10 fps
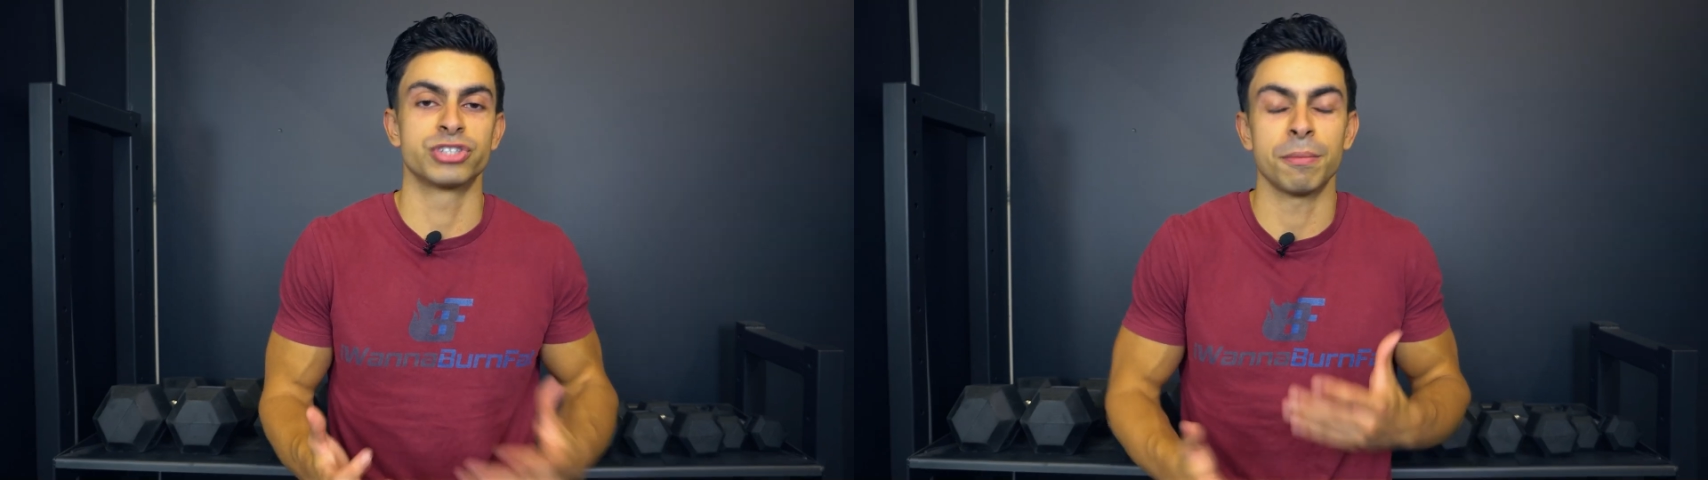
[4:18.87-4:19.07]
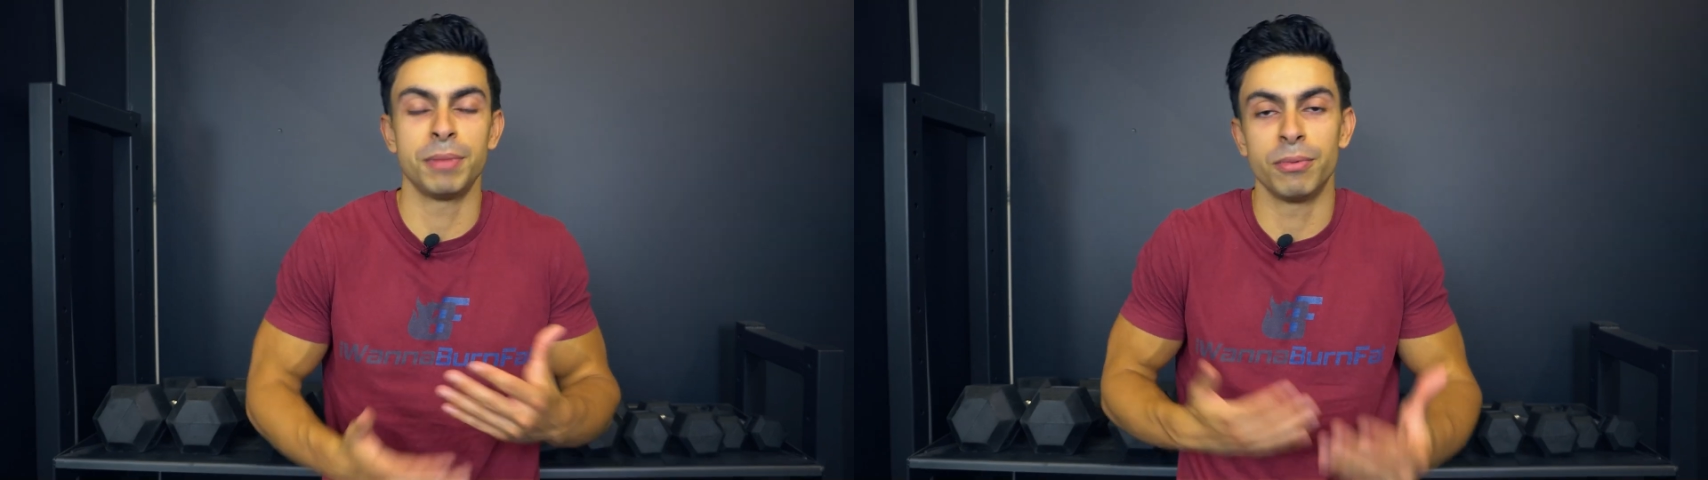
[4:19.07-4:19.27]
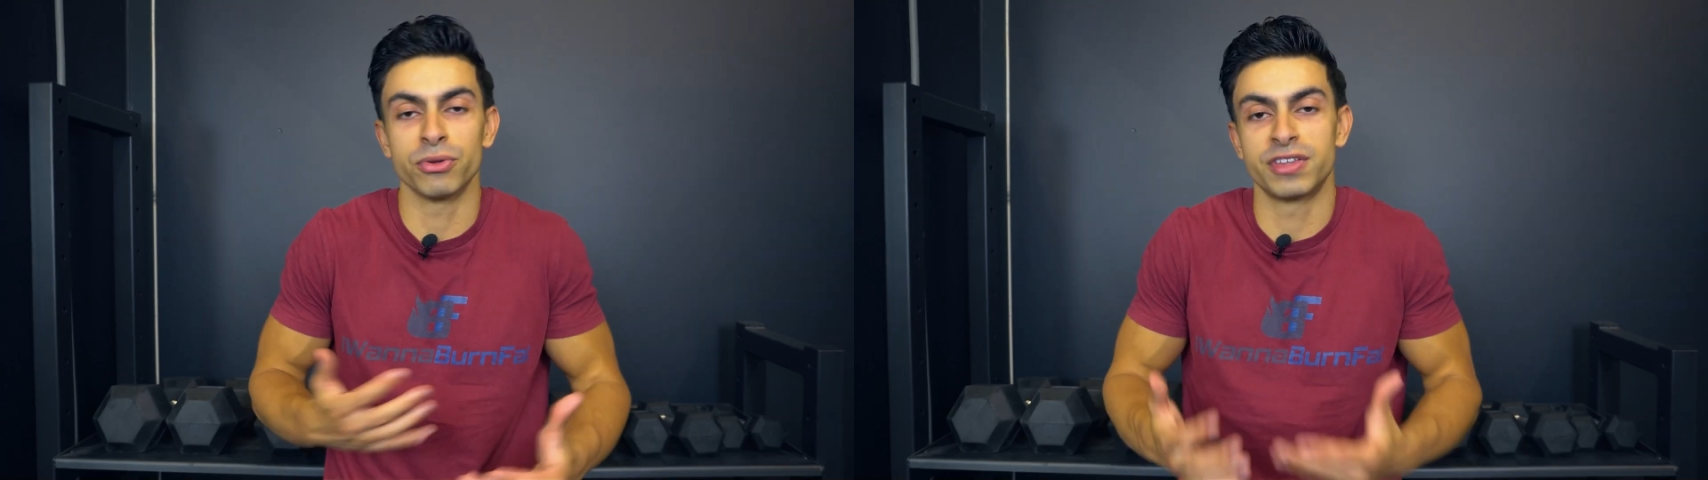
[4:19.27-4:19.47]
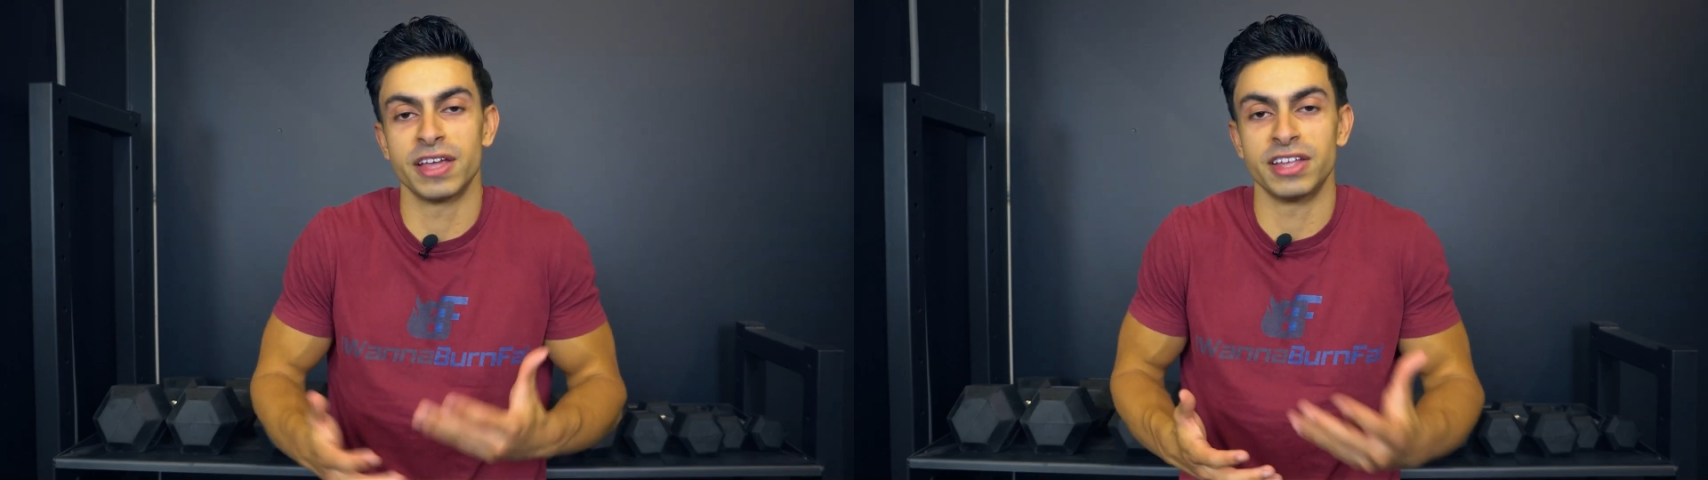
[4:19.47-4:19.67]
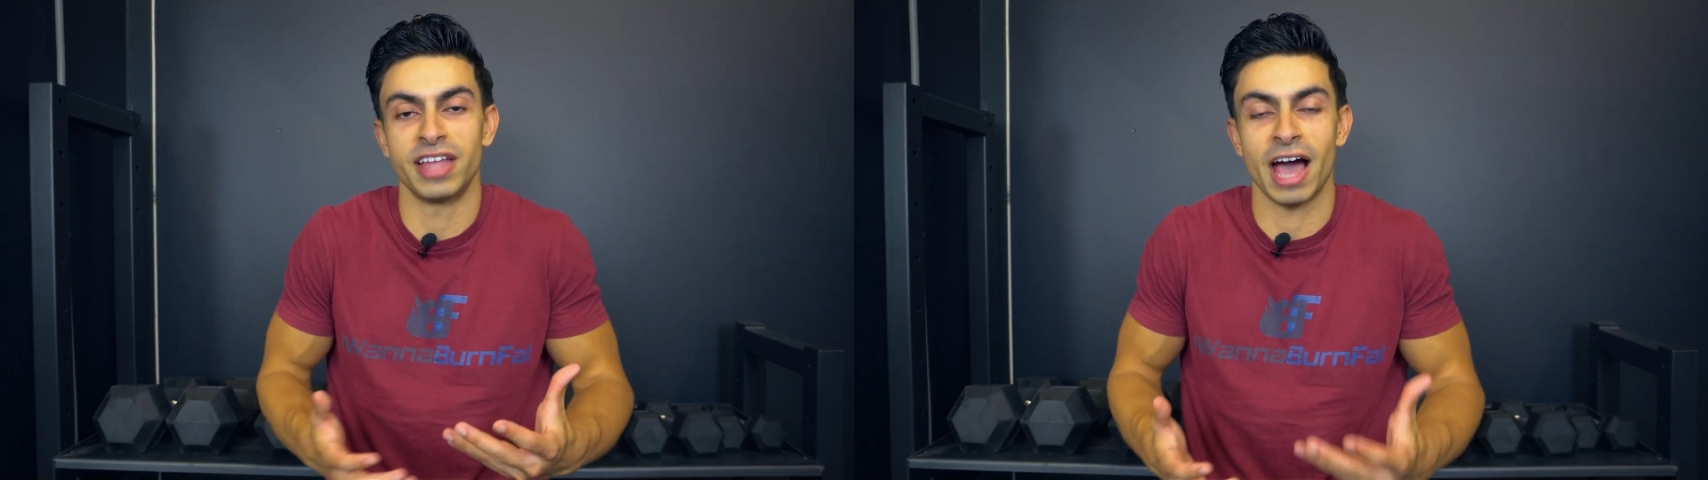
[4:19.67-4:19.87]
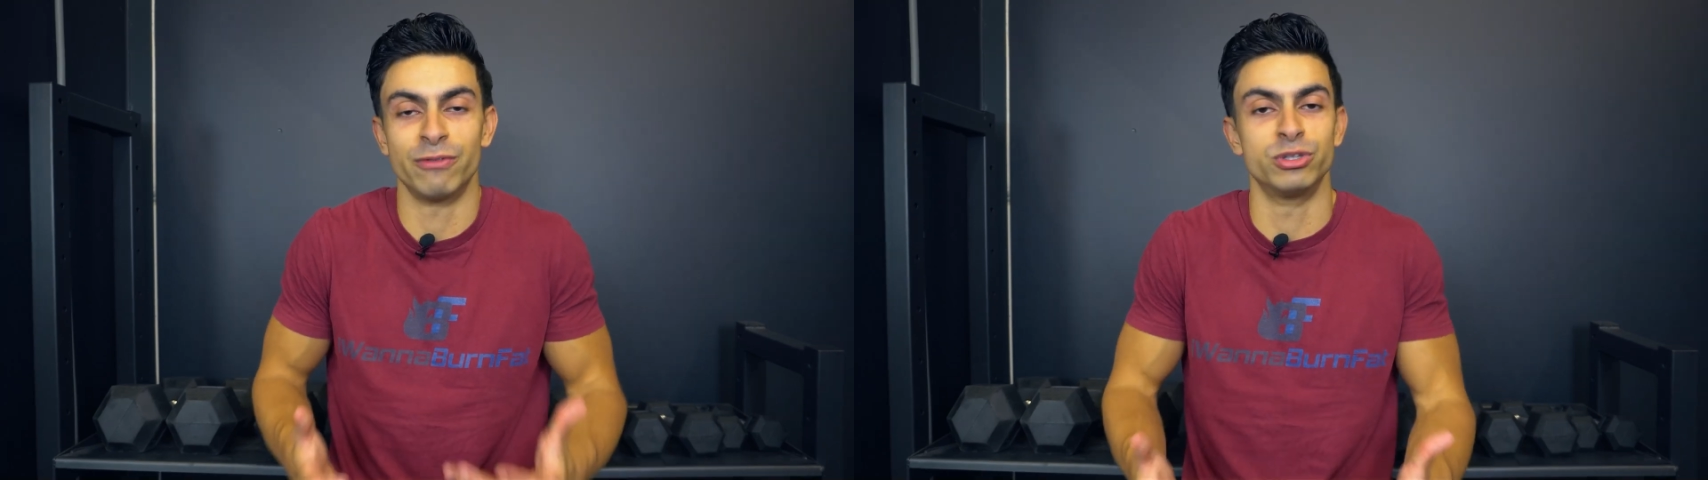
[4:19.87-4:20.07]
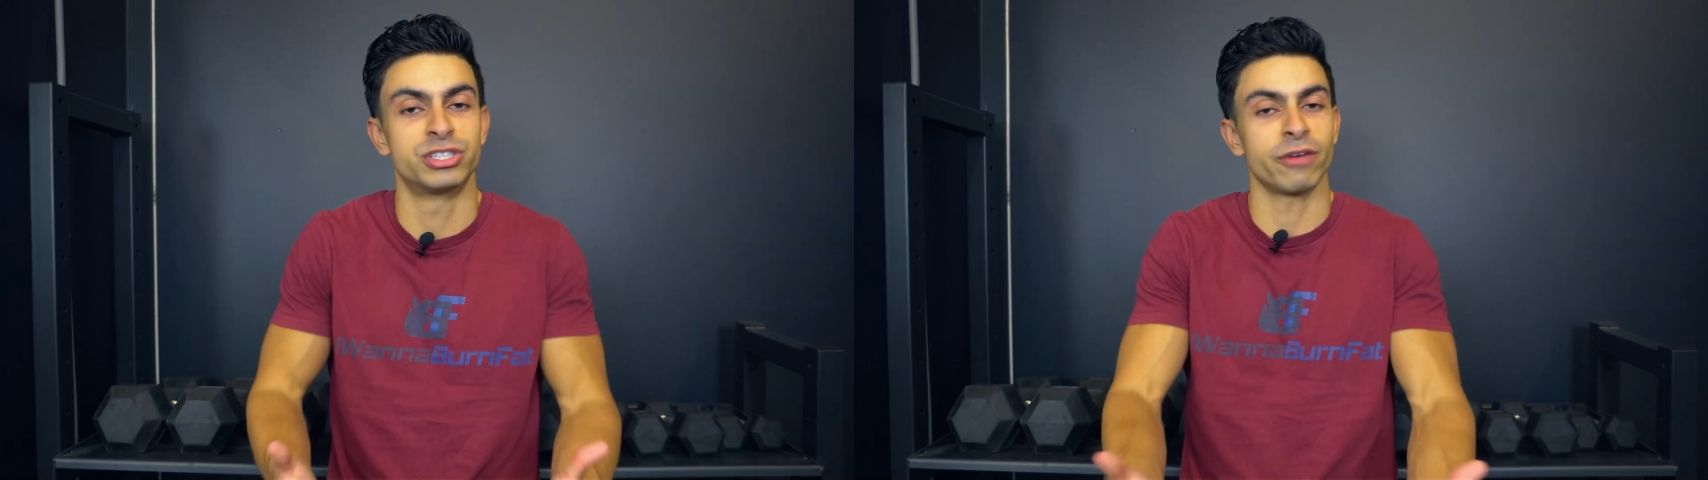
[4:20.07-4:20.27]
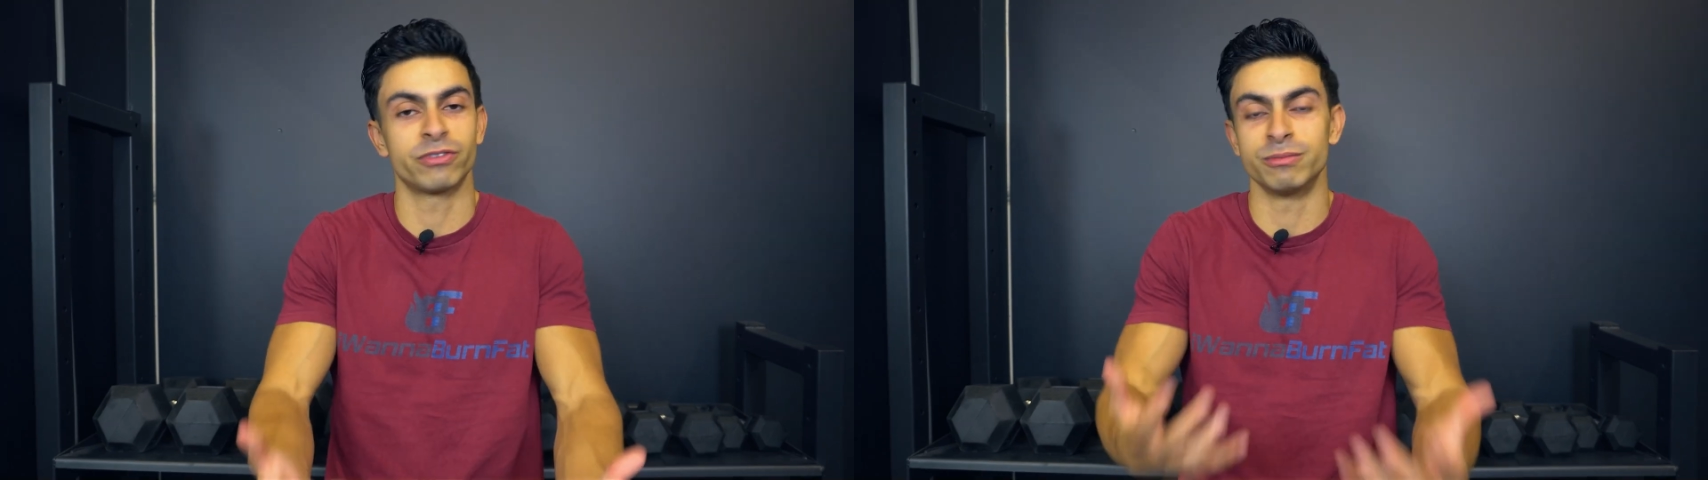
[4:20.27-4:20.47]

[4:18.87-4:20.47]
some people think that they have to stuff